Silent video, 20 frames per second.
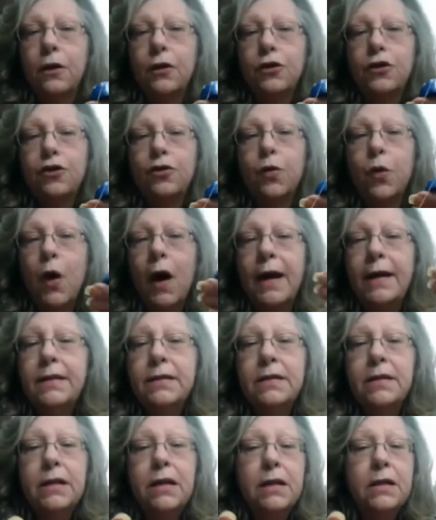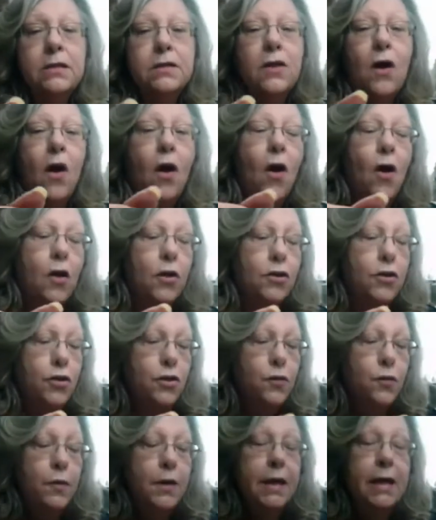Twice is all
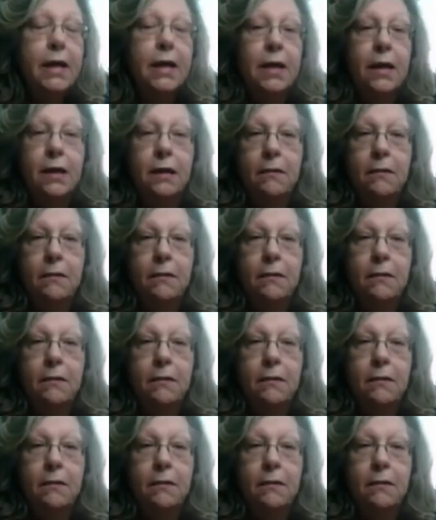you need.